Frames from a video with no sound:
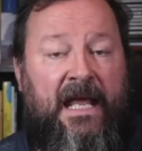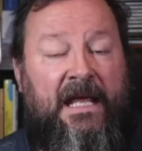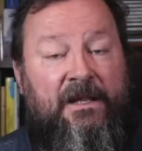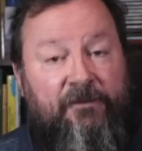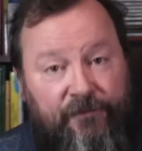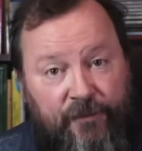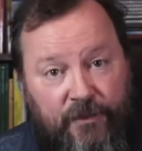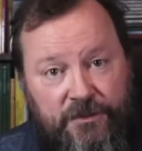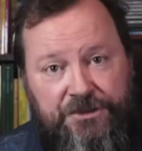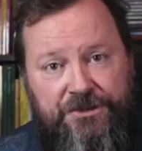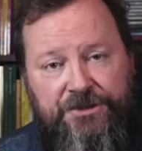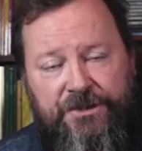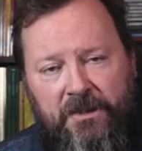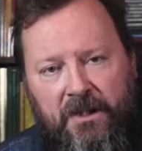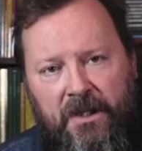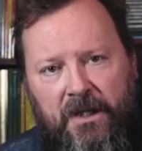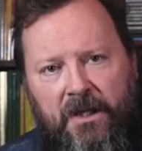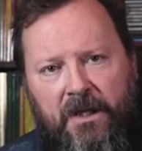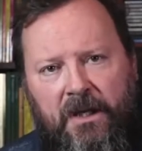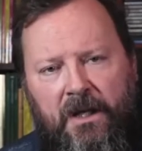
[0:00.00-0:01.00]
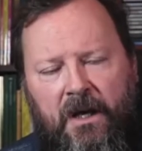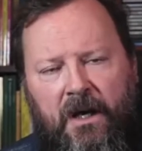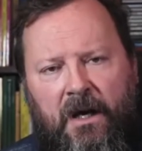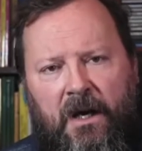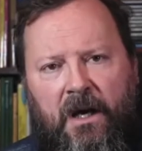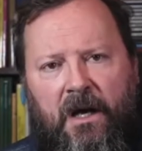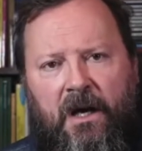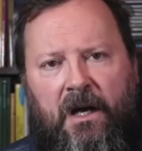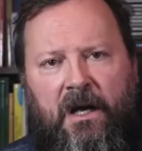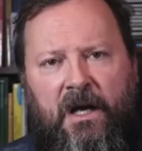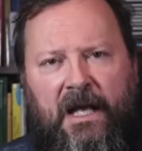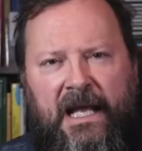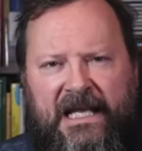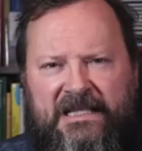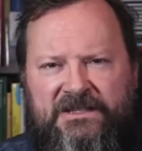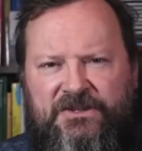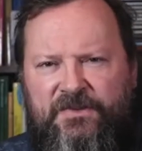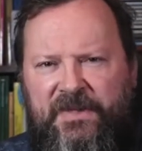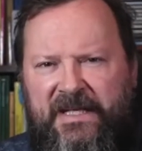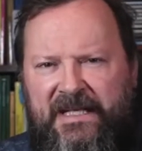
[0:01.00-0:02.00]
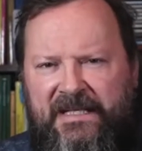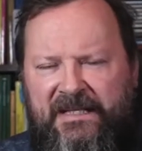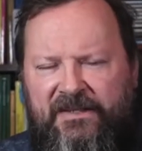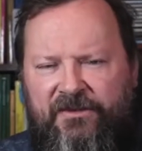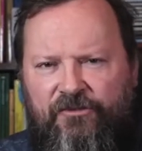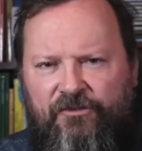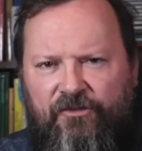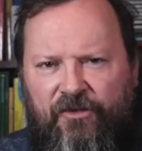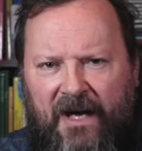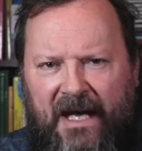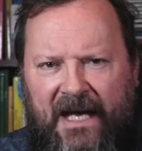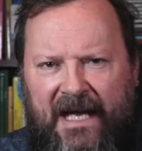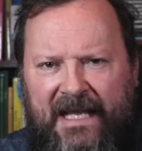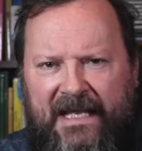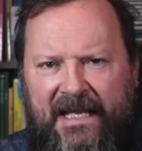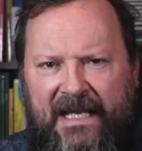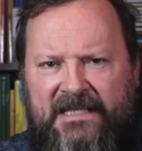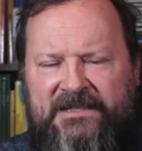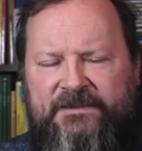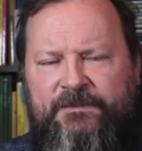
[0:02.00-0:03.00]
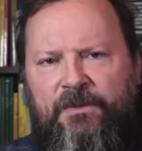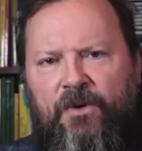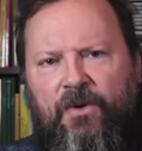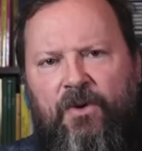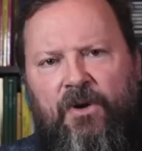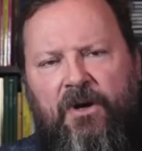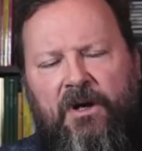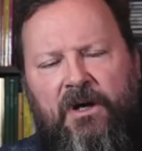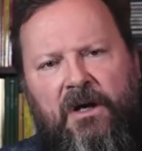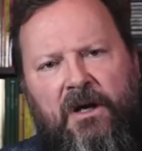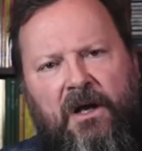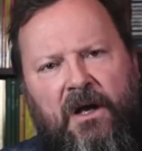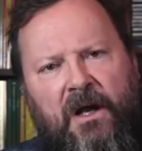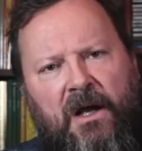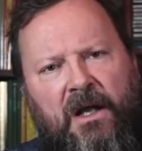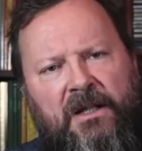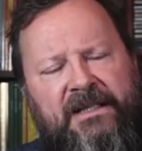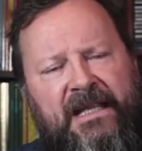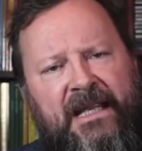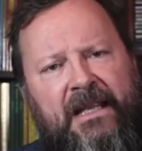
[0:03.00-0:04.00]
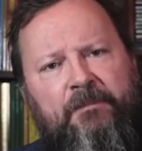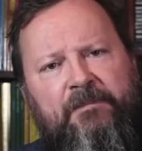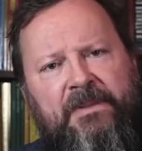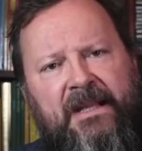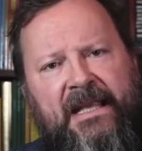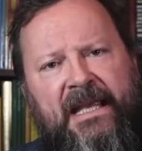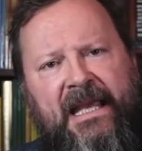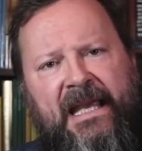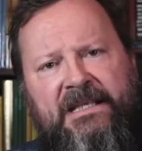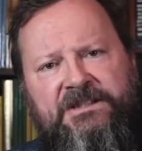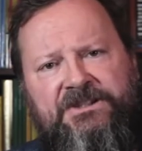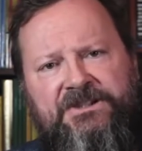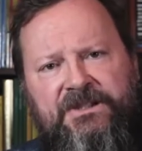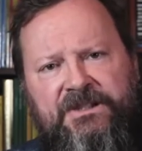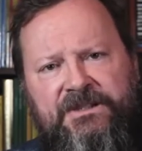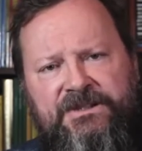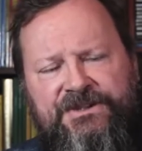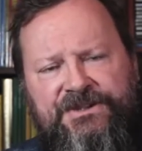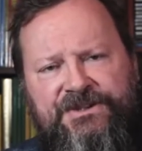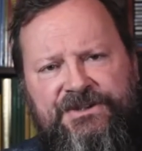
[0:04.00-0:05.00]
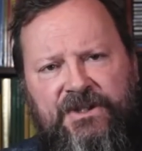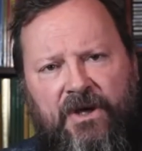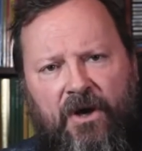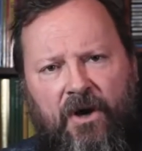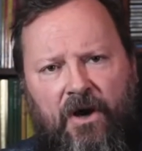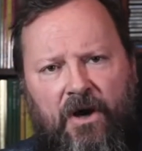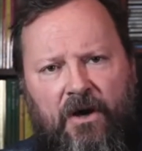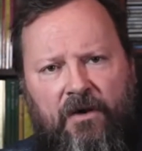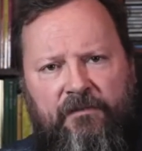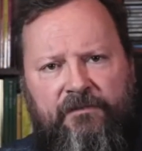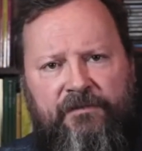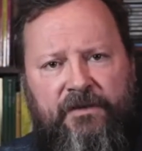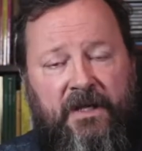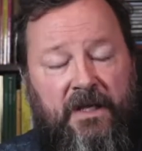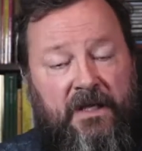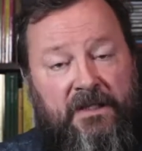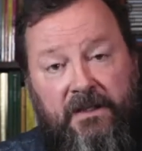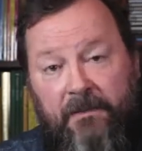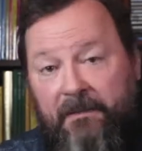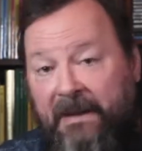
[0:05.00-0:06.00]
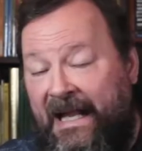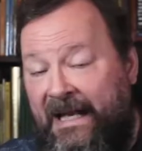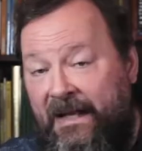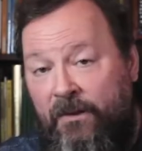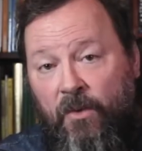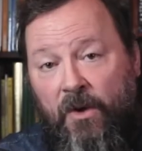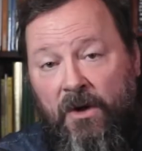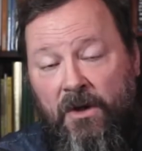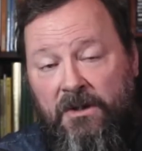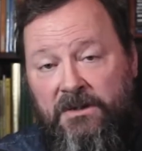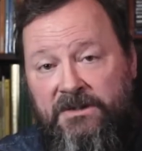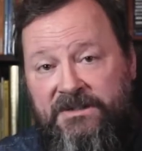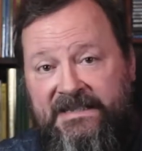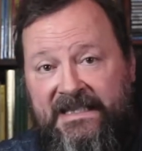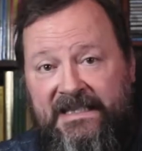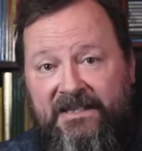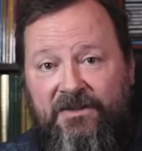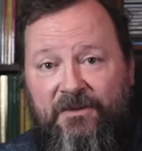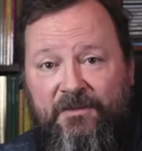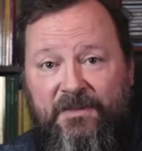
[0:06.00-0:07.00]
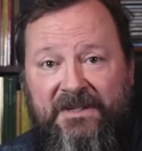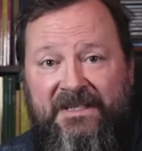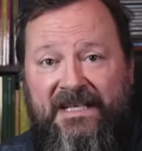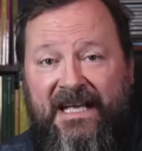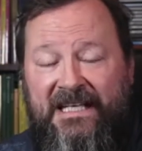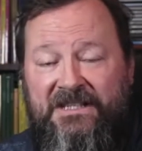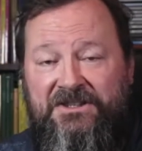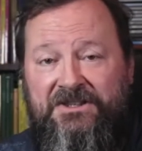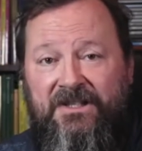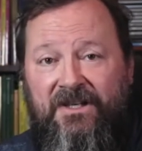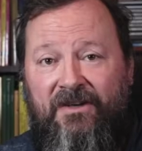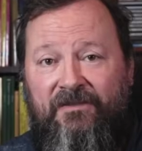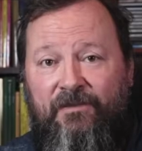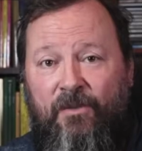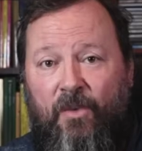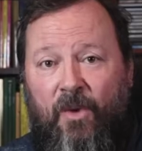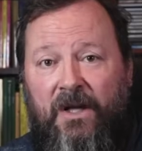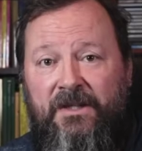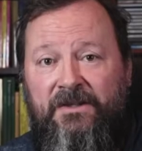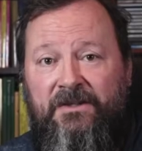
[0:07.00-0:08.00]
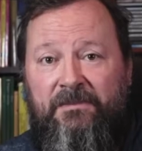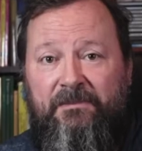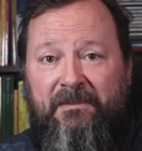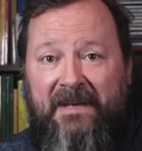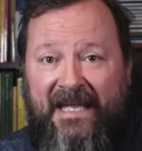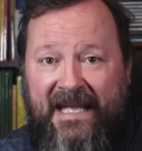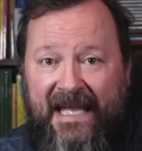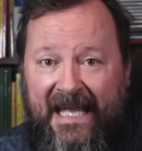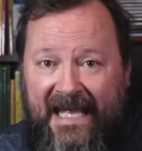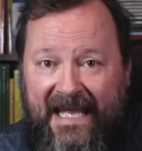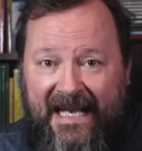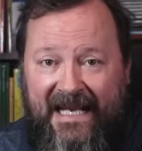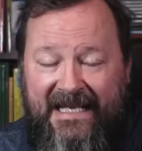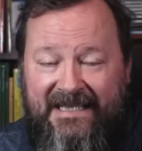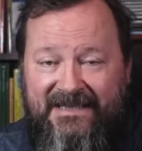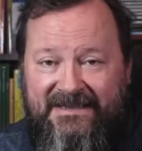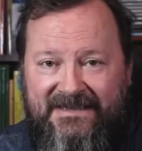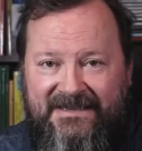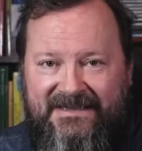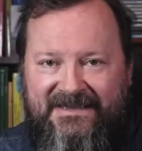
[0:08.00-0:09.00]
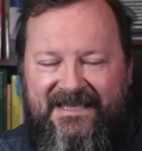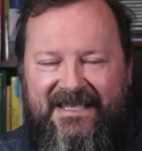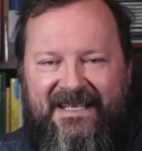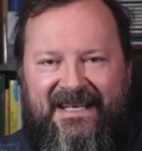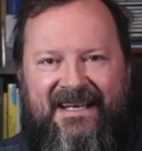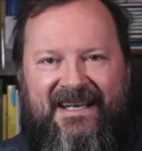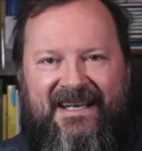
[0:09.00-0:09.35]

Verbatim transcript: And for sure, uh, as we try and explore the implications of uh, the many worlds interpretation of quantum mechanics,